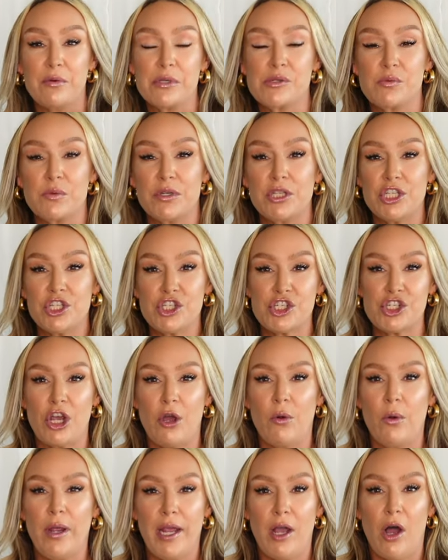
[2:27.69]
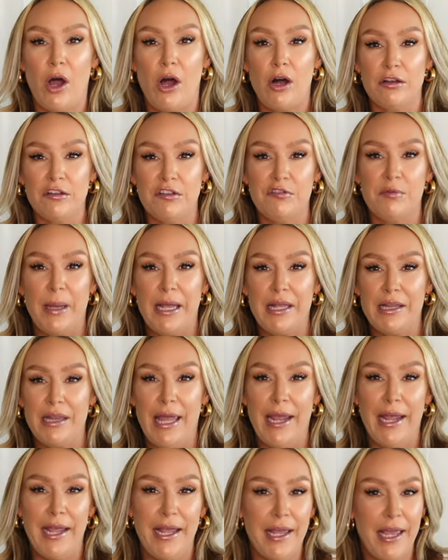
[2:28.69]
was really showing all of my
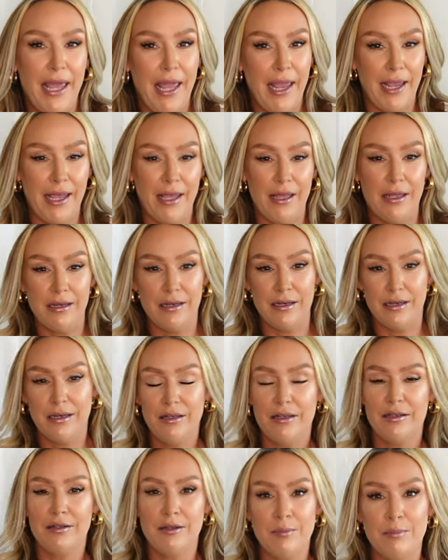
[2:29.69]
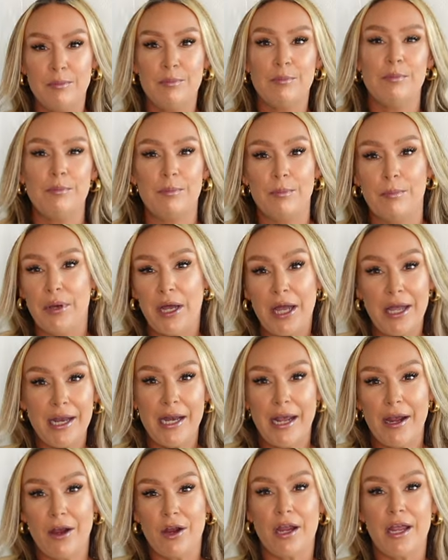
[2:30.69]
leg and butt
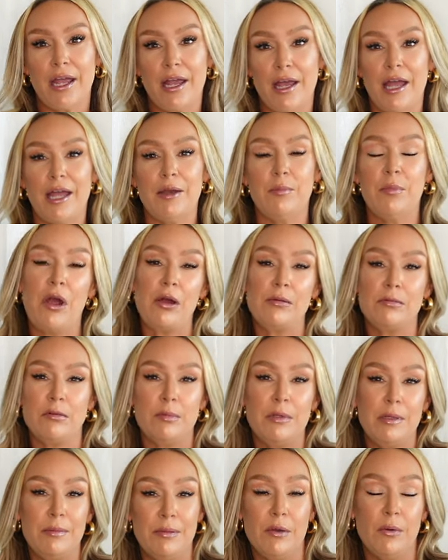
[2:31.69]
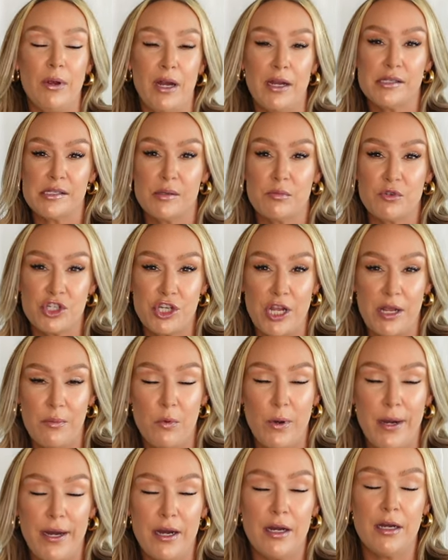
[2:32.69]
area, I'd probably be wearing some
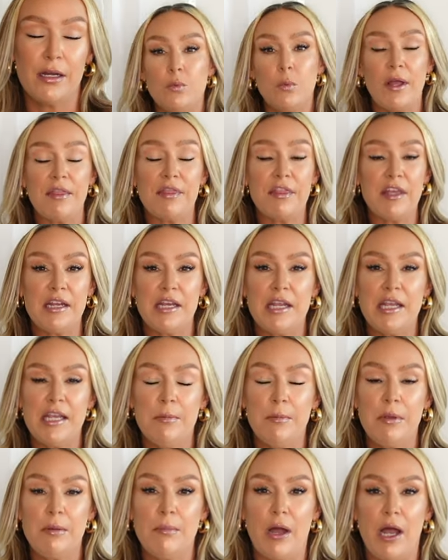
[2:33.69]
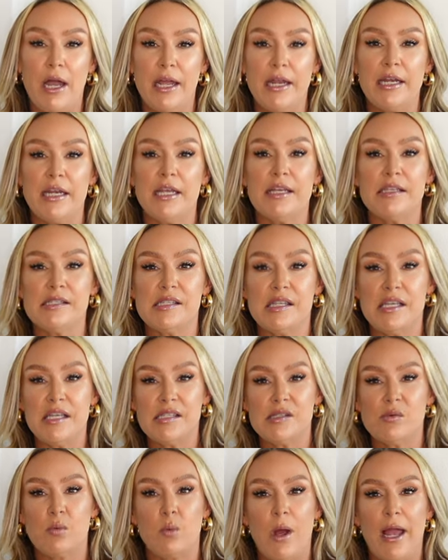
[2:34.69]
shapewear. One thing to keep in mind is
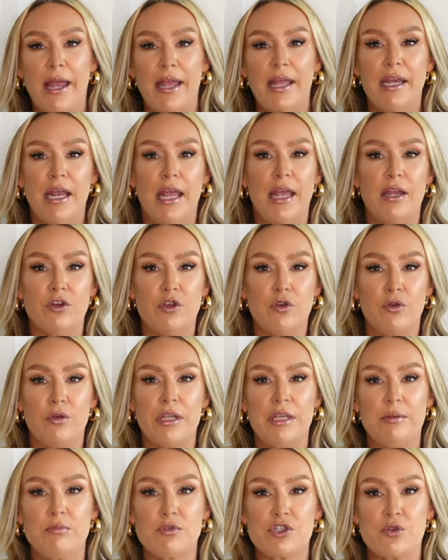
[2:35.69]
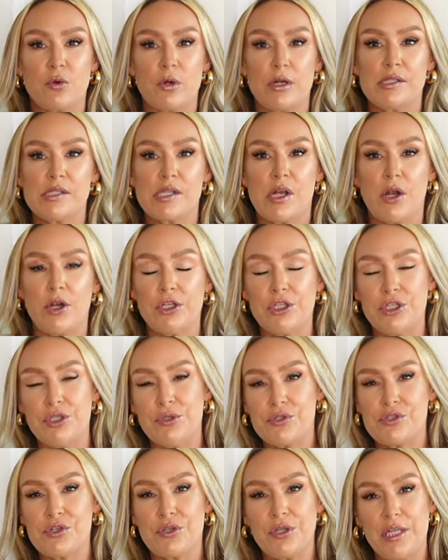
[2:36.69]
these white and cream shorts are
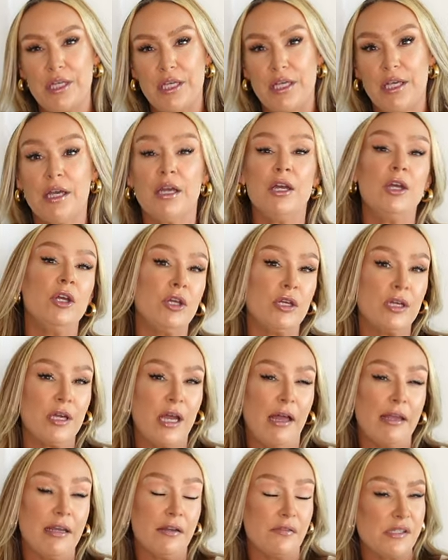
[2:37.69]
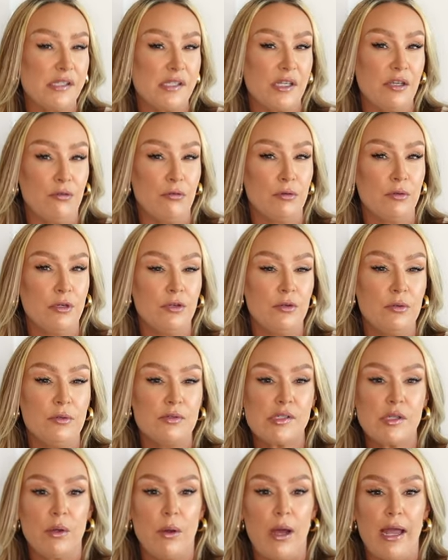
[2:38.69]
usually kind of see-through,
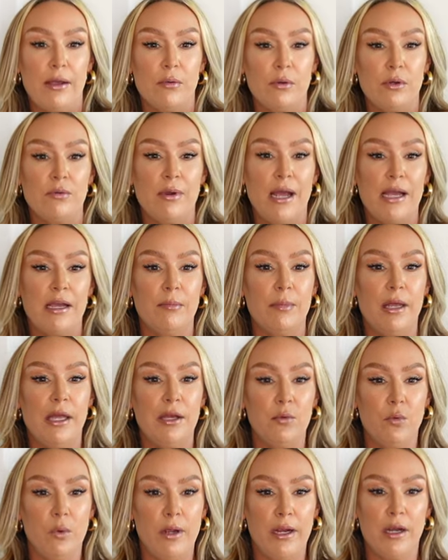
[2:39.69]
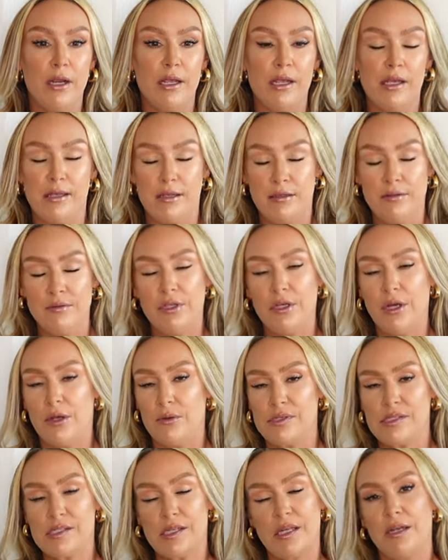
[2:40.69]
so I would recommend wearing, you
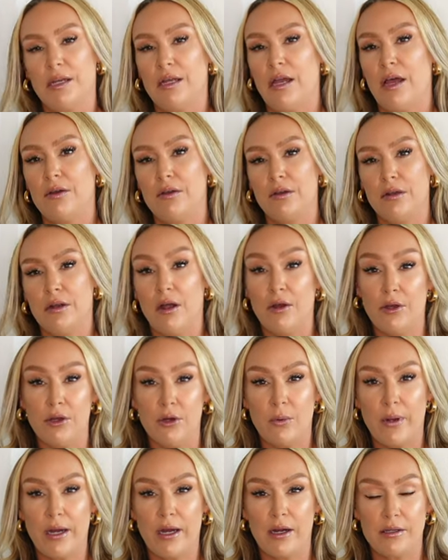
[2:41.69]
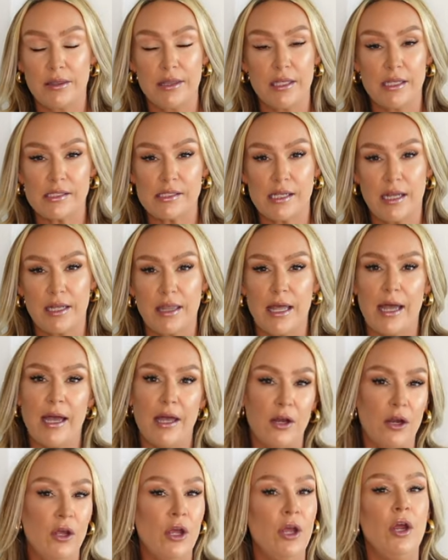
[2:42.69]
know, skin color underwear and things like
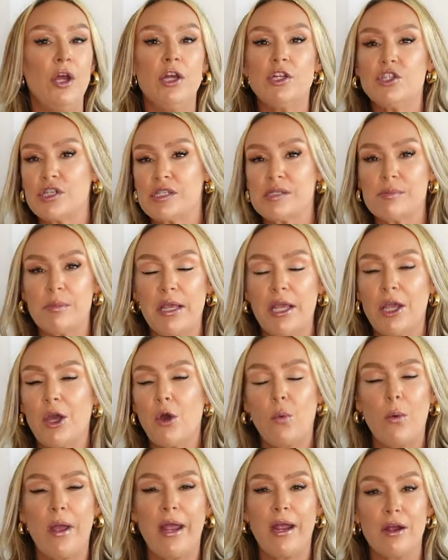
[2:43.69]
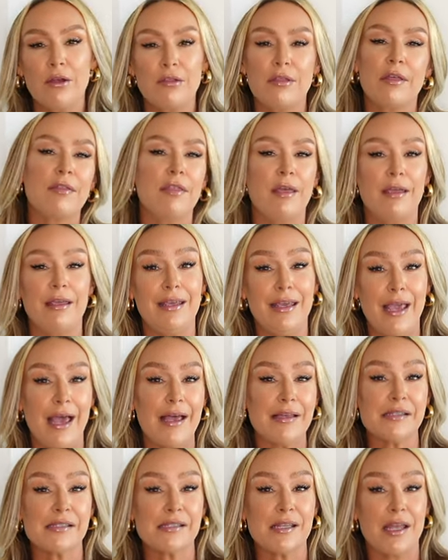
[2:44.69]
that. Just being aware that
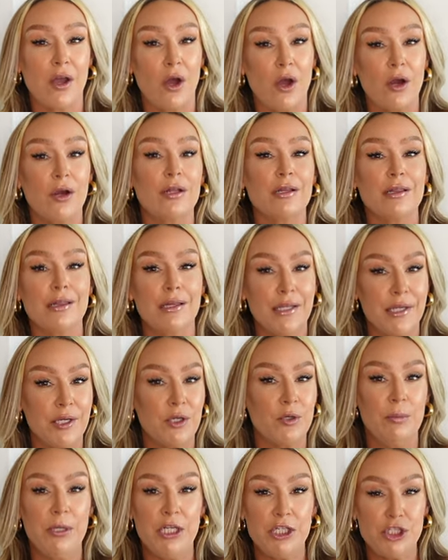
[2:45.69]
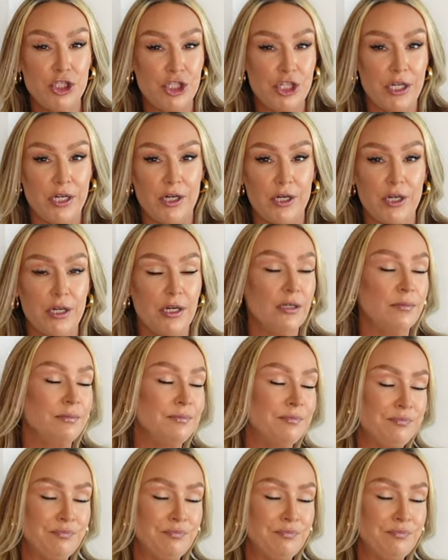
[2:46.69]
yes, they are a little bit sheer,